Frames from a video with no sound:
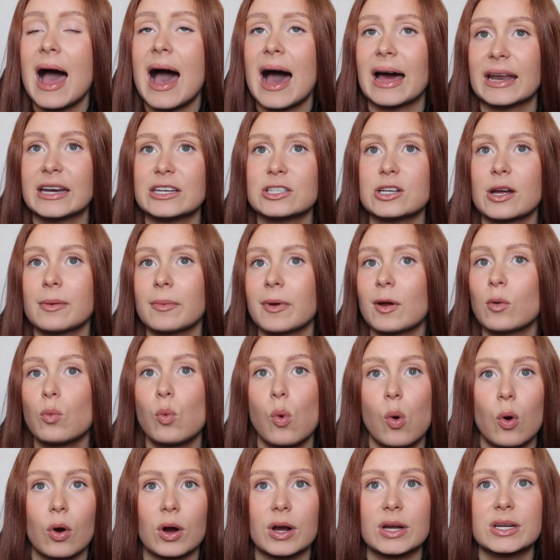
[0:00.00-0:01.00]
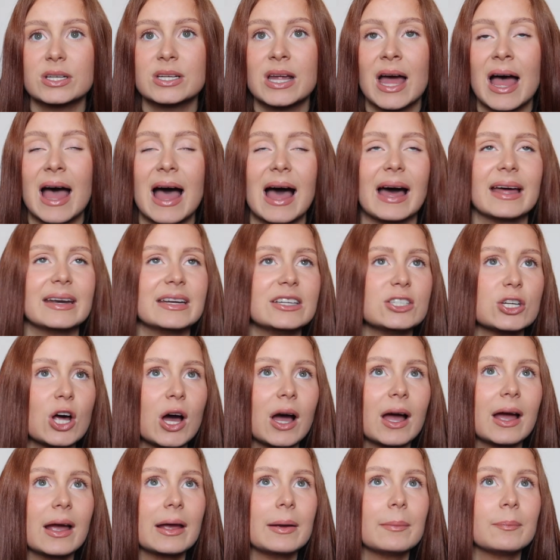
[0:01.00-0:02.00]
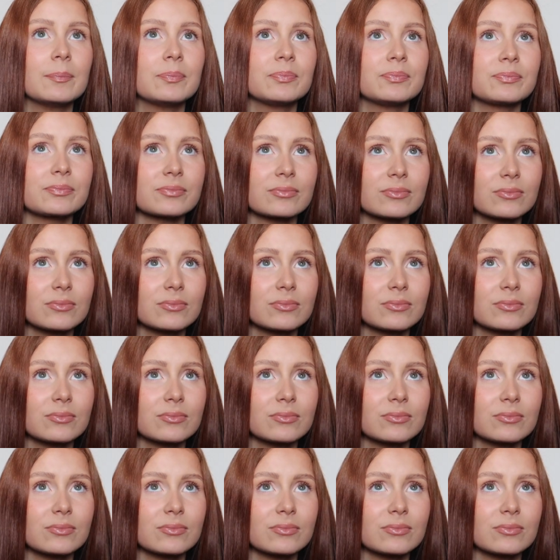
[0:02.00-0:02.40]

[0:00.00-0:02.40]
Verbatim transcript: Anytime I wore it, anytime